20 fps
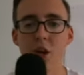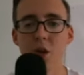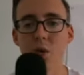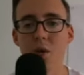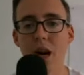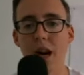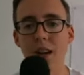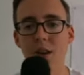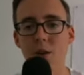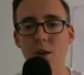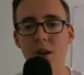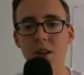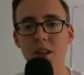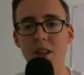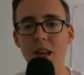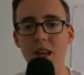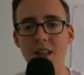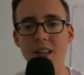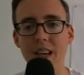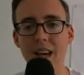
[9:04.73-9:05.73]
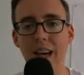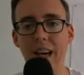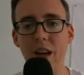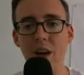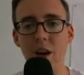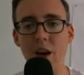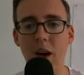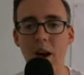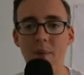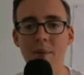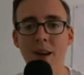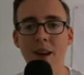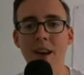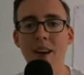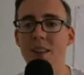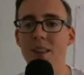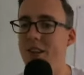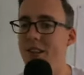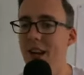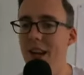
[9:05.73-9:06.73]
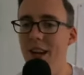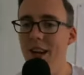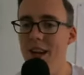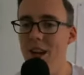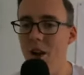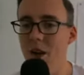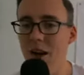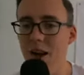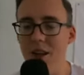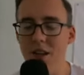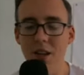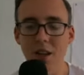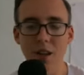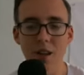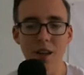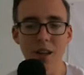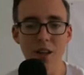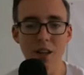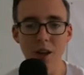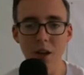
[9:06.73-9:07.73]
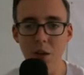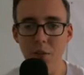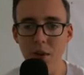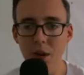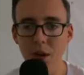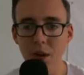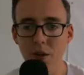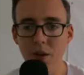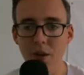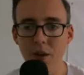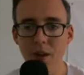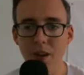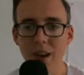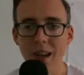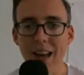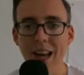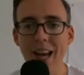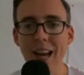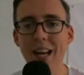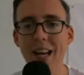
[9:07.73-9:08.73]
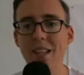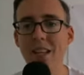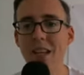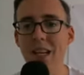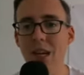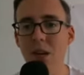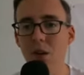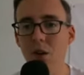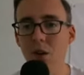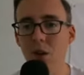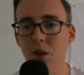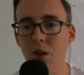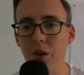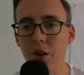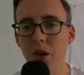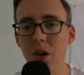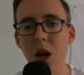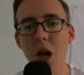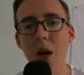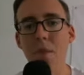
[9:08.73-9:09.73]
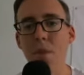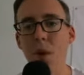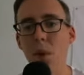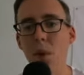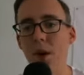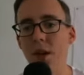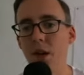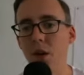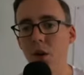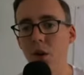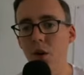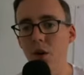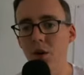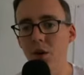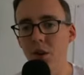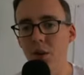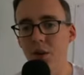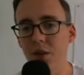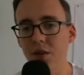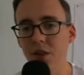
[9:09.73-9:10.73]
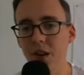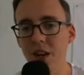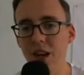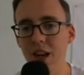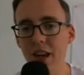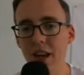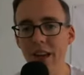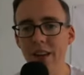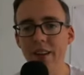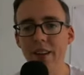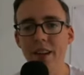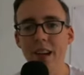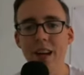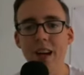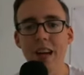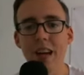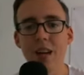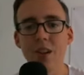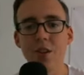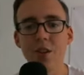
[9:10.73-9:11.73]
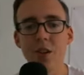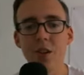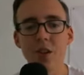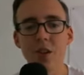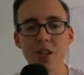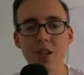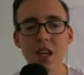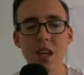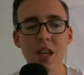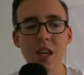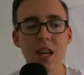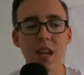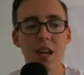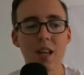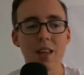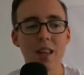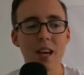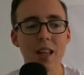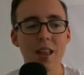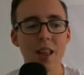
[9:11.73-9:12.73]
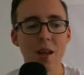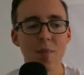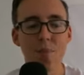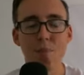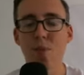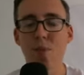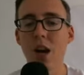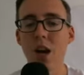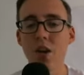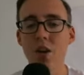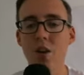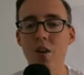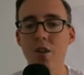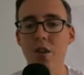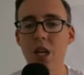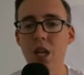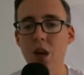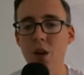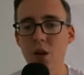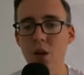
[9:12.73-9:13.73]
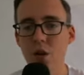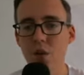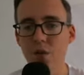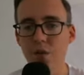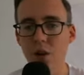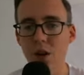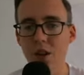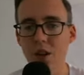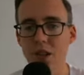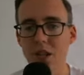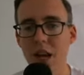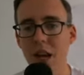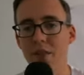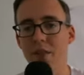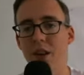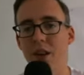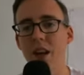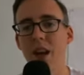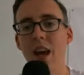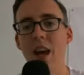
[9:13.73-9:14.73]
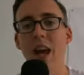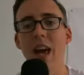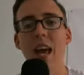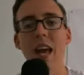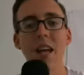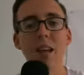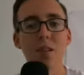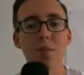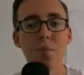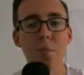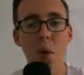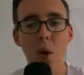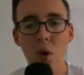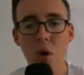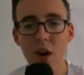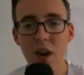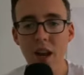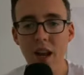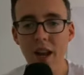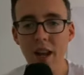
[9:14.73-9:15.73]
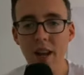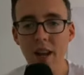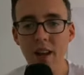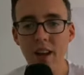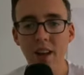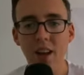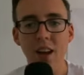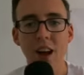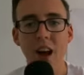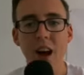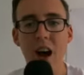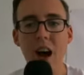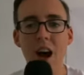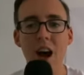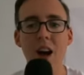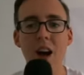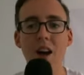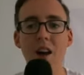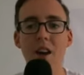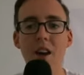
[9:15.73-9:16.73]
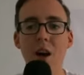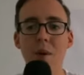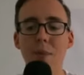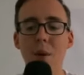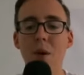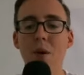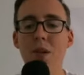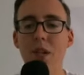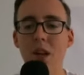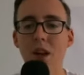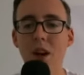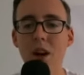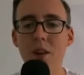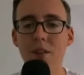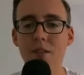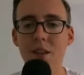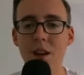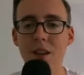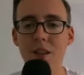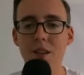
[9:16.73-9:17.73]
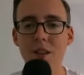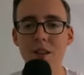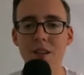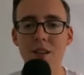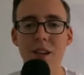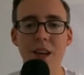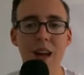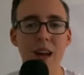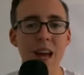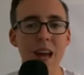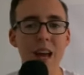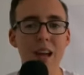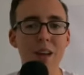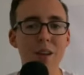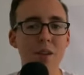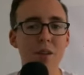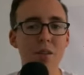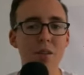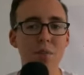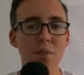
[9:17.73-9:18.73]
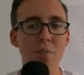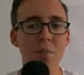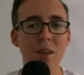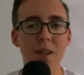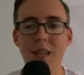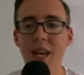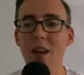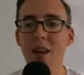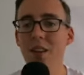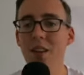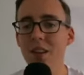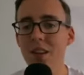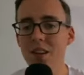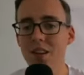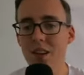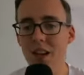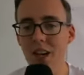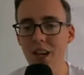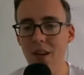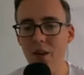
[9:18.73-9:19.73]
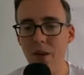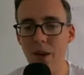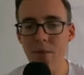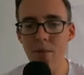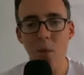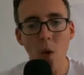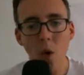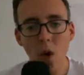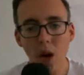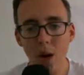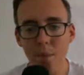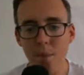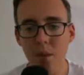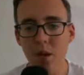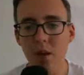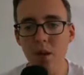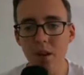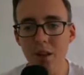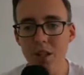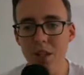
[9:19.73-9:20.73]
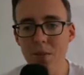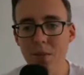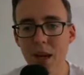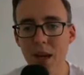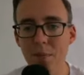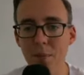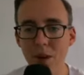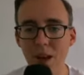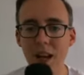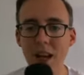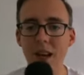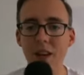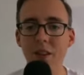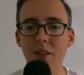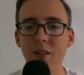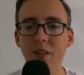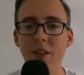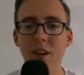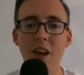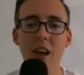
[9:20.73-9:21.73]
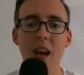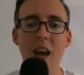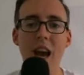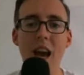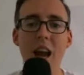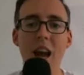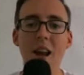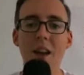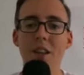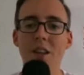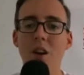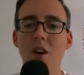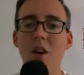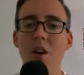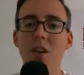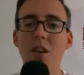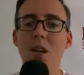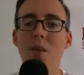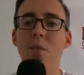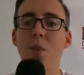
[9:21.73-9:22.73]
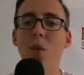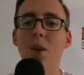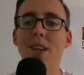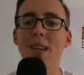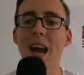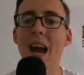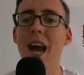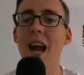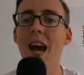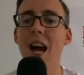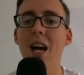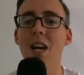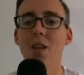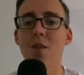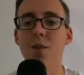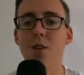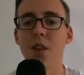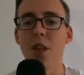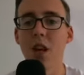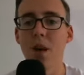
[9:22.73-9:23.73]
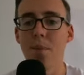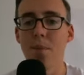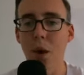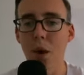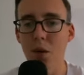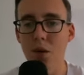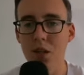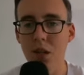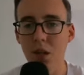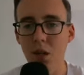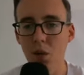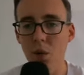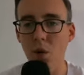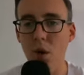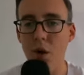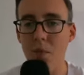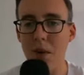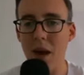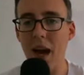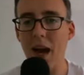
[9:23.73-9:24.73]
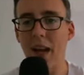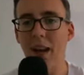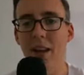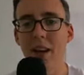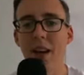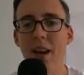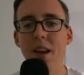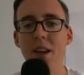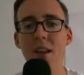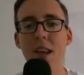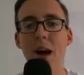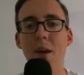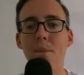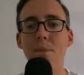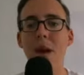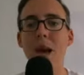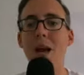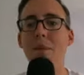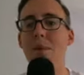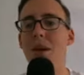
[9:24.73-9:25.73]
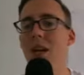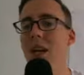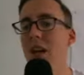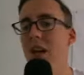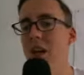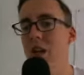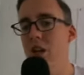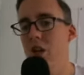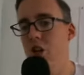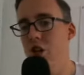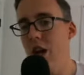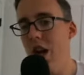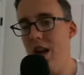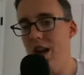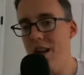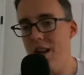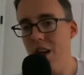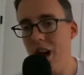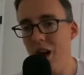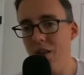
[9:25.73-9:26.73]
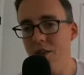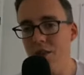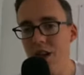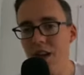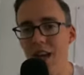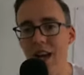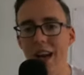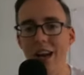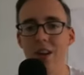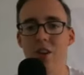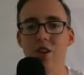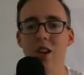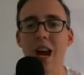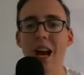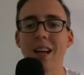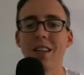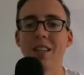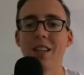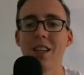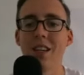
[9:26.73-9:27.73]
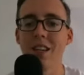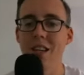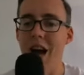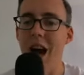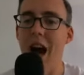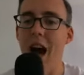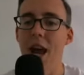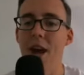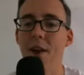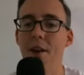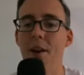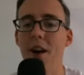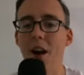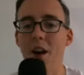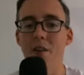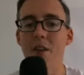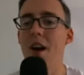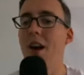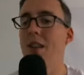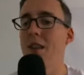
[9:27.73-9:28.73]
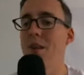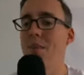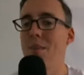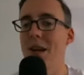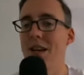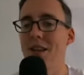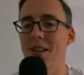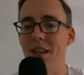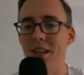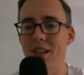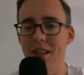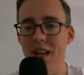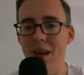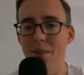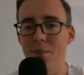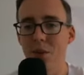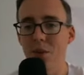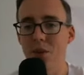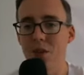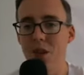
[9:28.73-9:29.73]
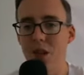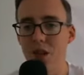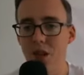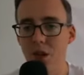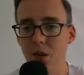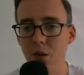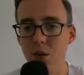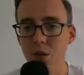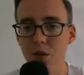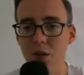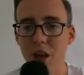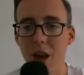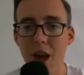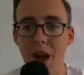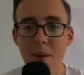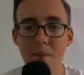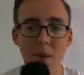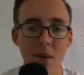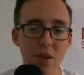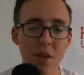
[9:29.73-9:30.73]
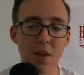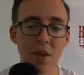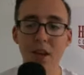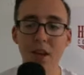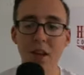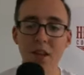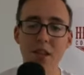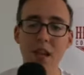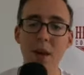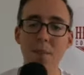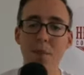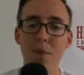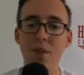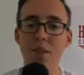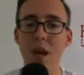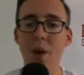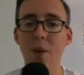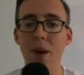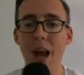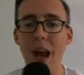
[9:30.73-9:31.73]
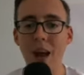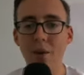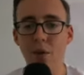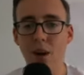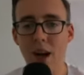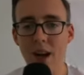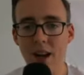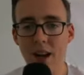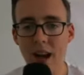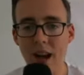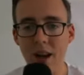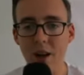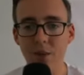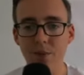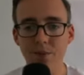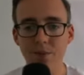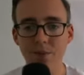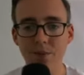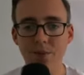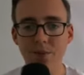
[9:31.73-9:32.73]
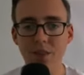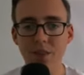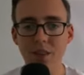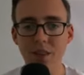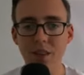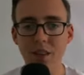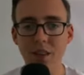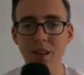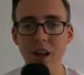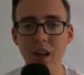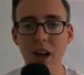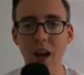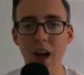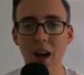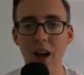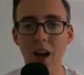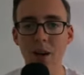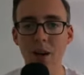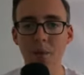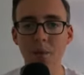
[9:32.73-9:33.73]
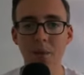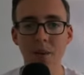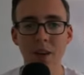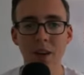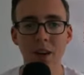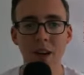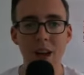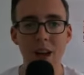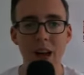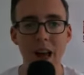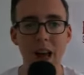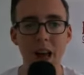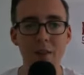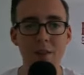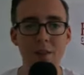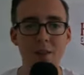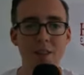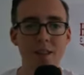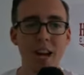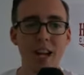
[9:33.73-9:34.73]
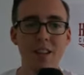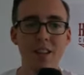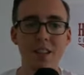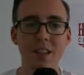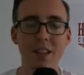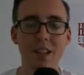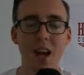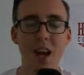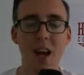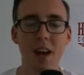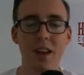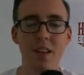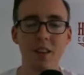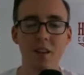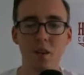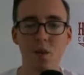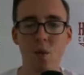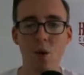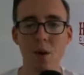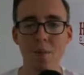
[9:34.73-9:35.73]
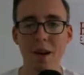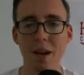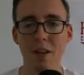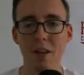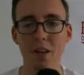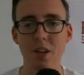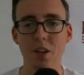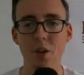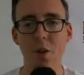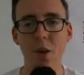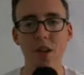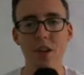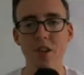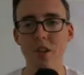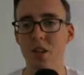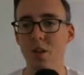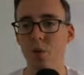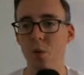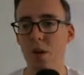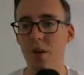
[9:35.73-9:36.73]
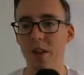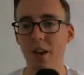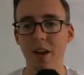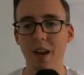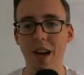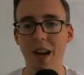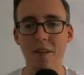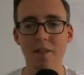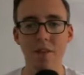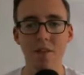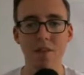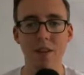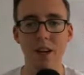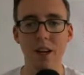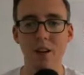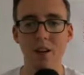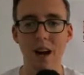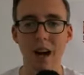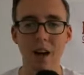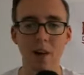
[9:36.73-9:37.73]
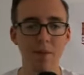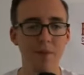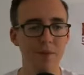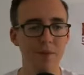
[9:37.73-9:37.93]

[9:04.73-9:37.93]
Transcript: to not trust that secondary. The secondary is a little bit older. It's a year older. But what you're also seeing is you're seeing that the pressure the OU front seven is putting on opposing offenses is giving the secondary more opportunities to make plays, and it's causing more chaos for the opposing quarterback. Now, maybe Jet Duffy and Jackson Tyner are not the best examples to use, but they're the examples that we have right now. And for Texas Tech, this quarterback situation is one they're going to have to figure out.